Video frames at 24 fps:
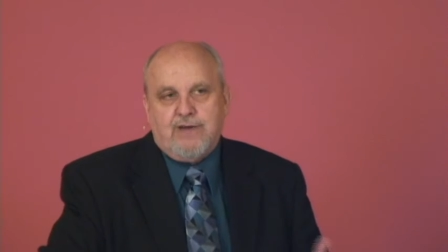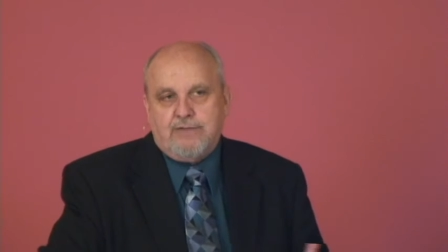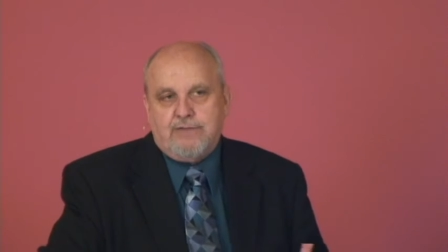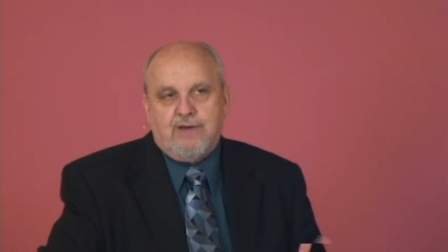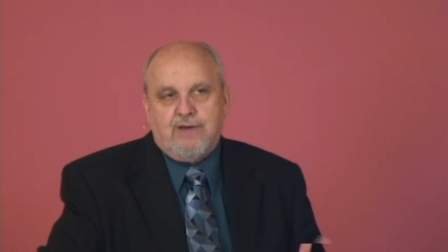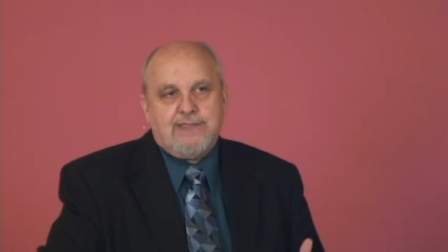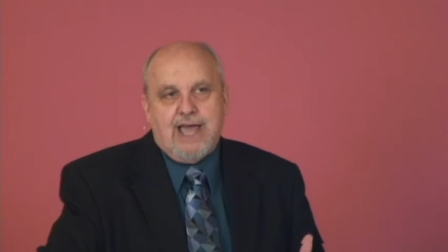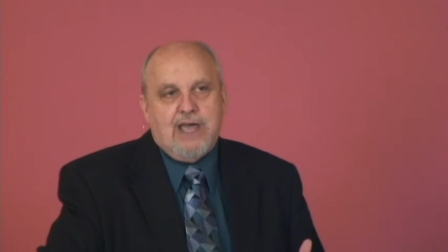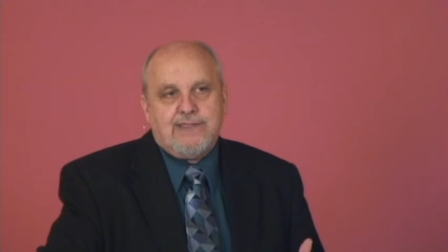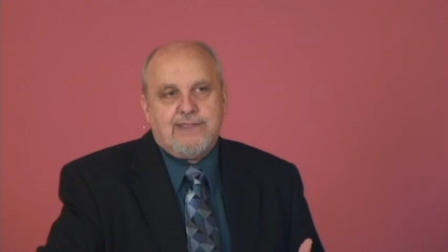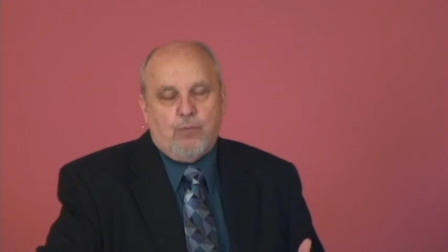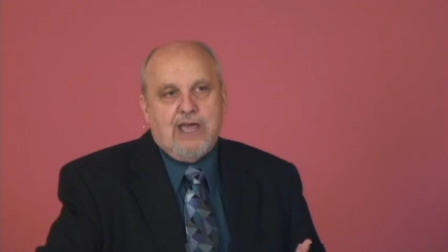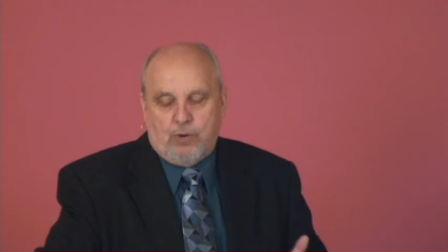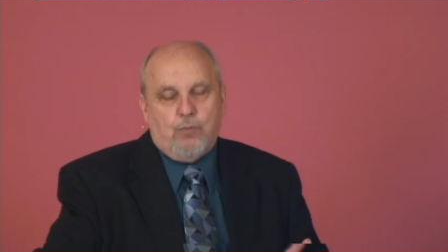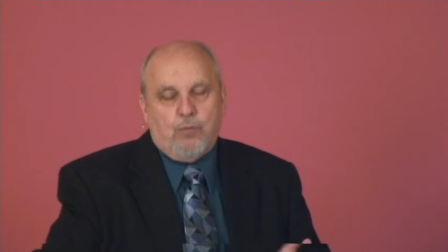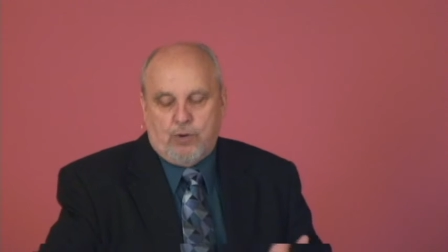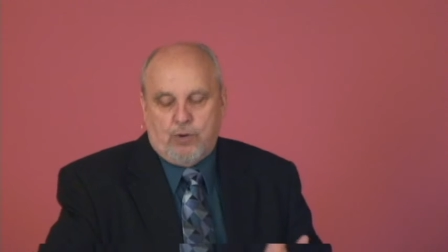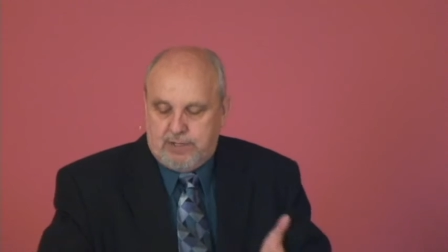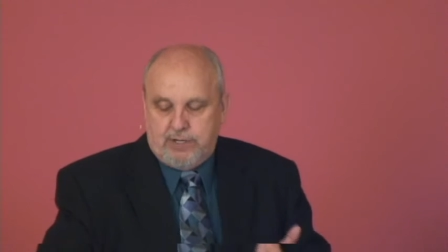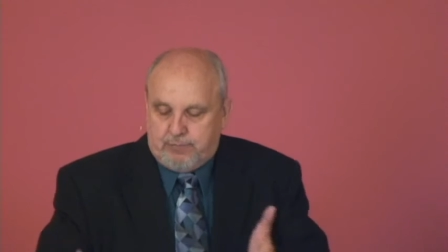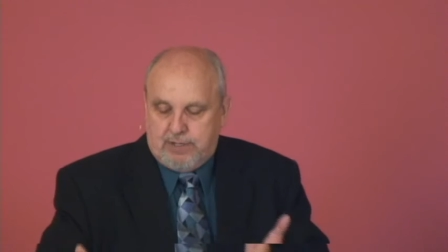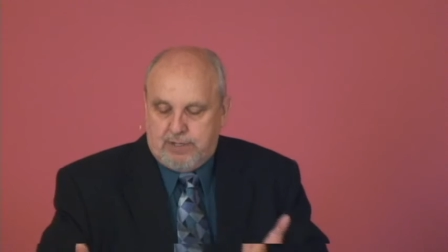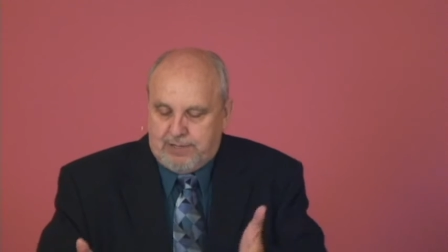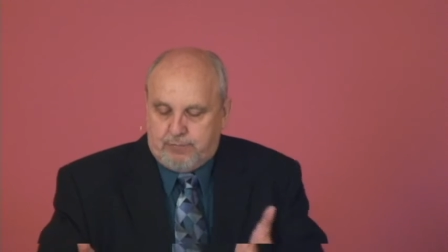divide that
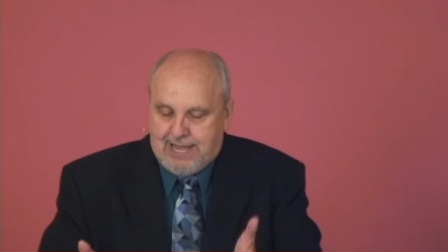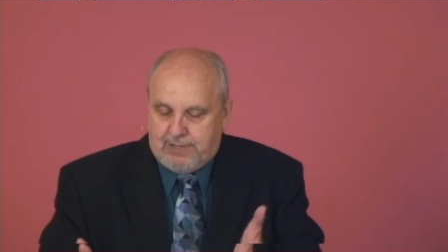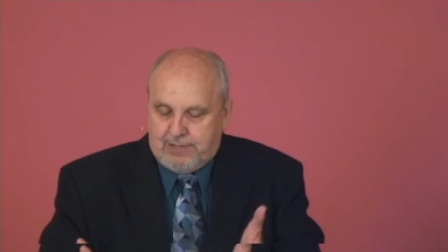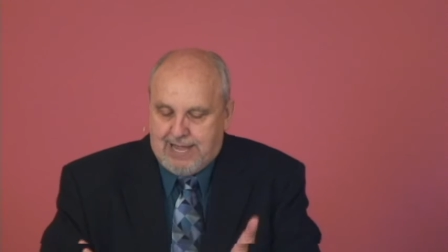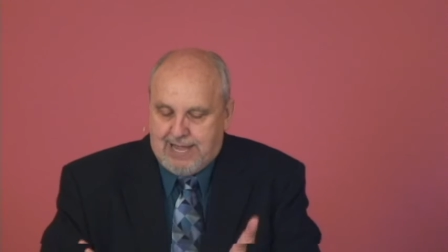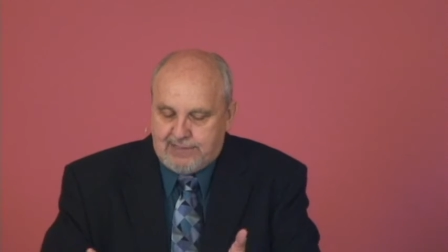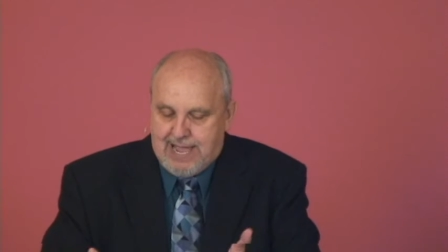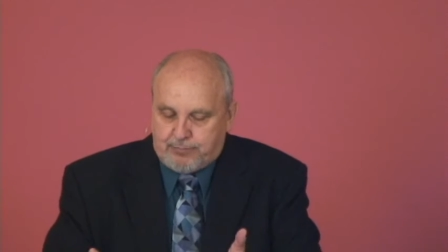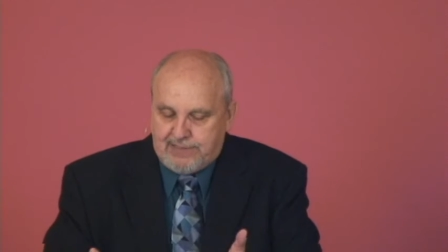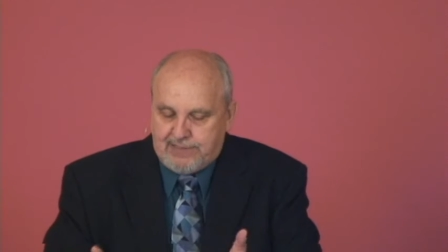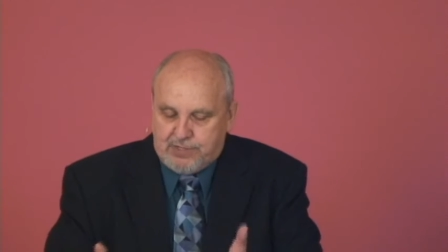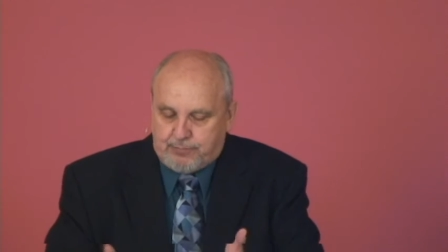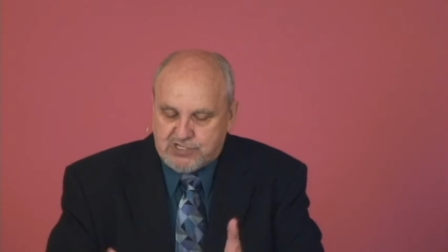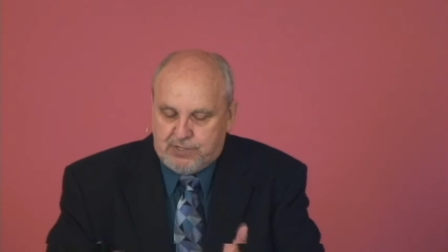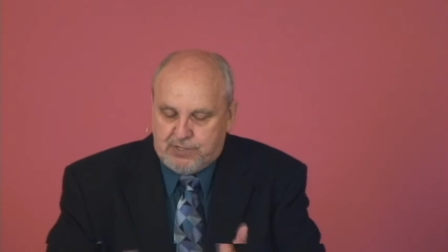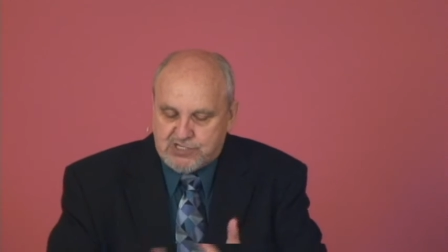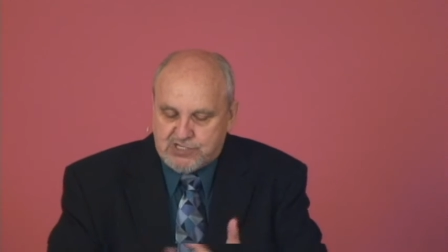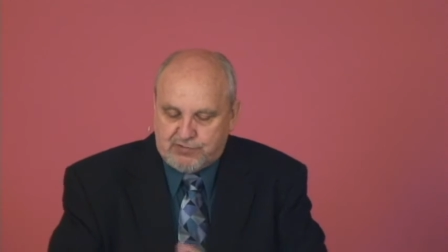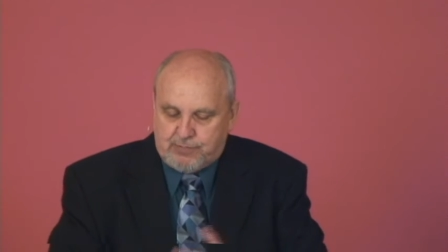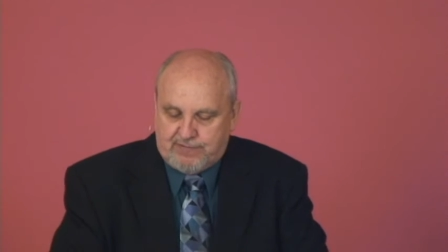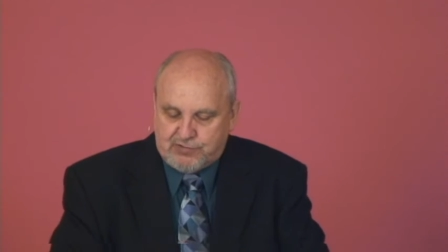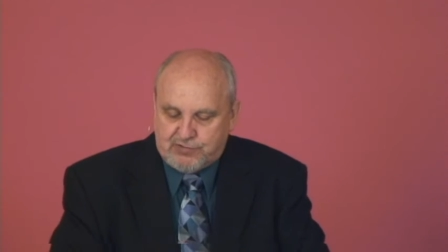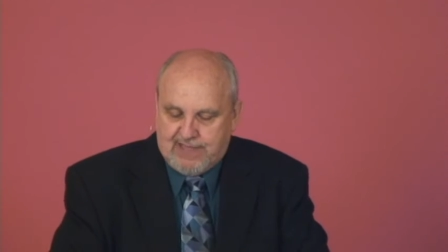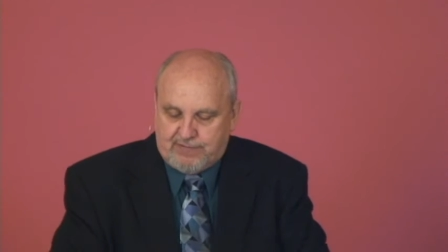word and apply the
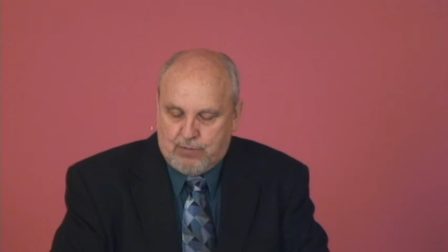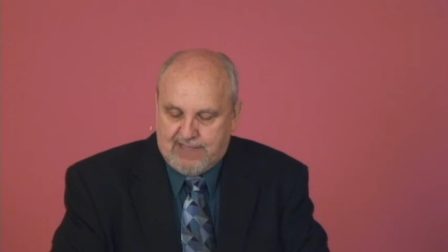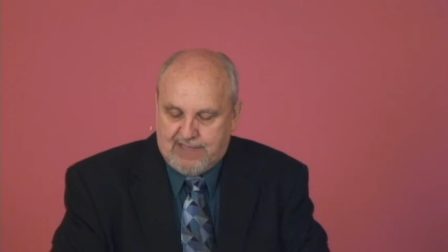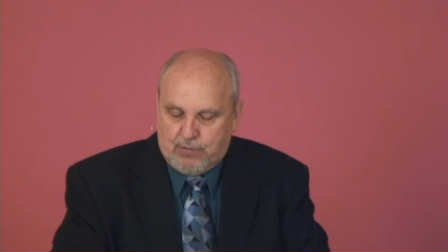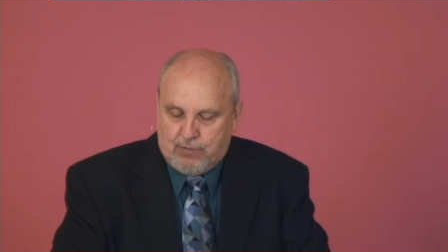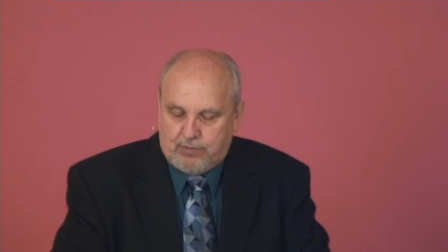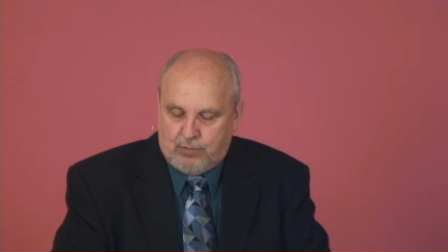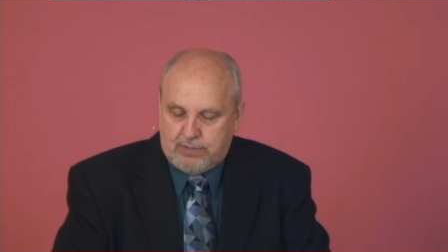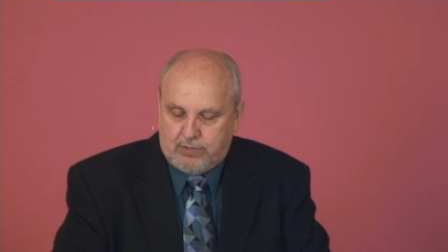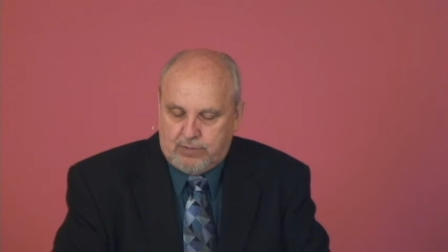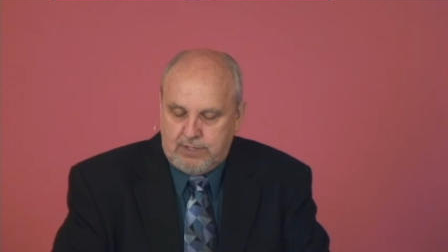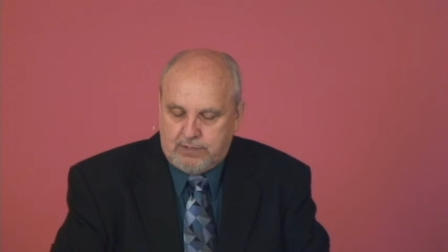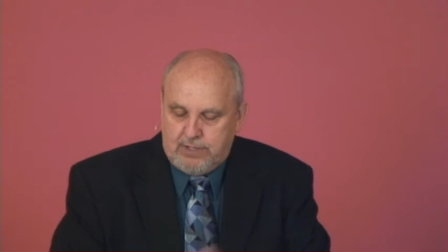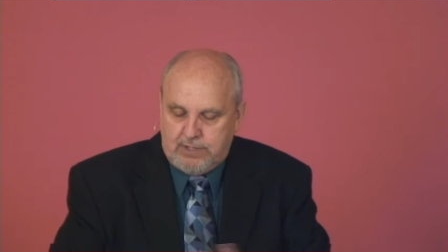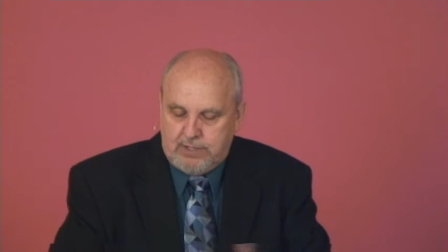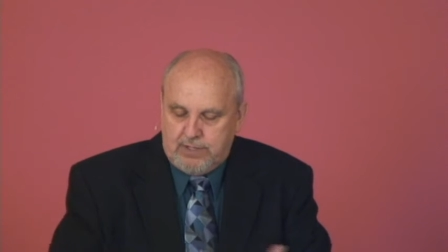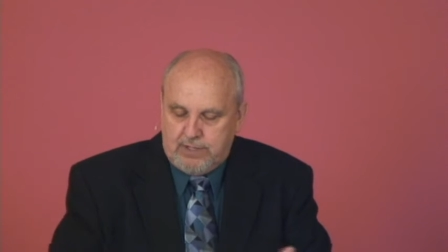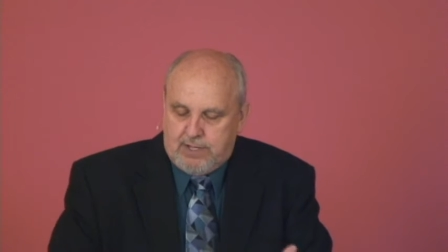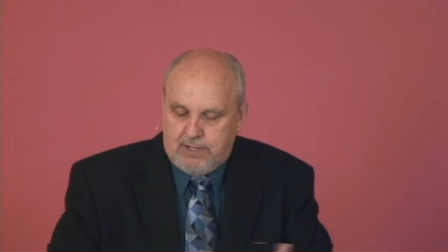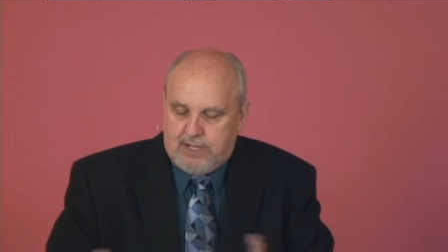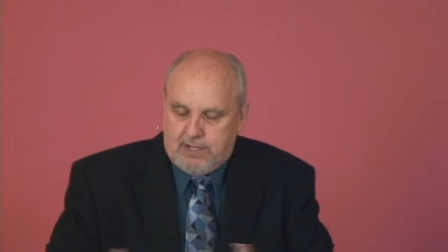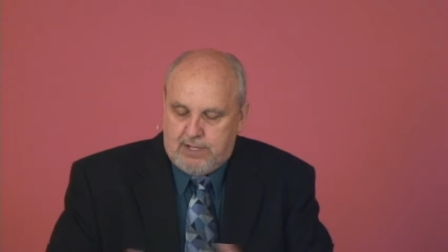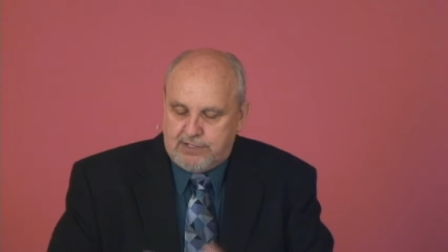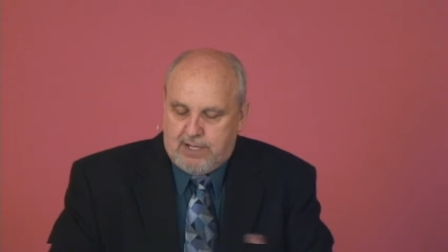principles of that word
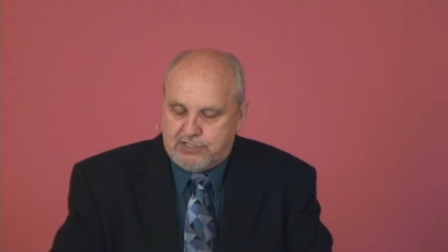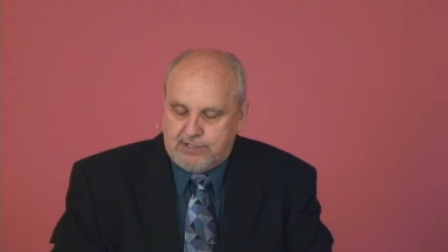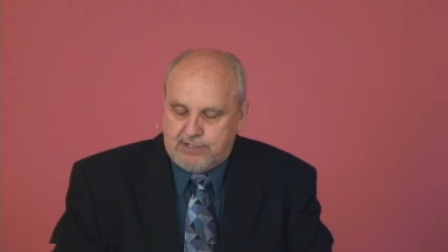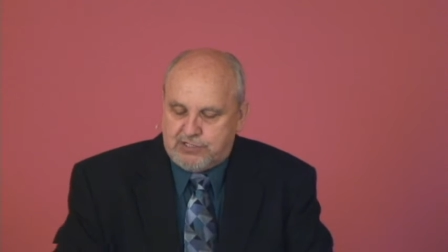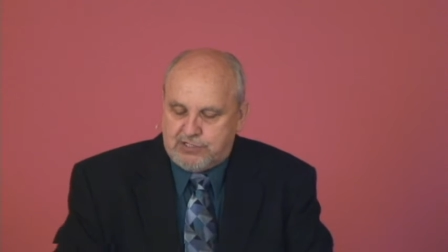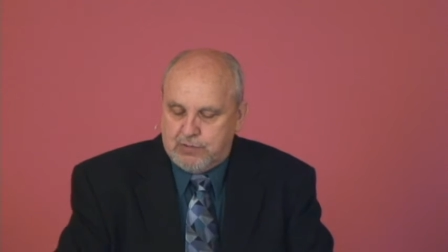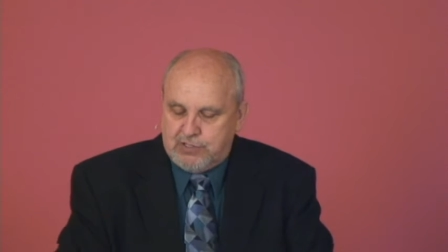uh,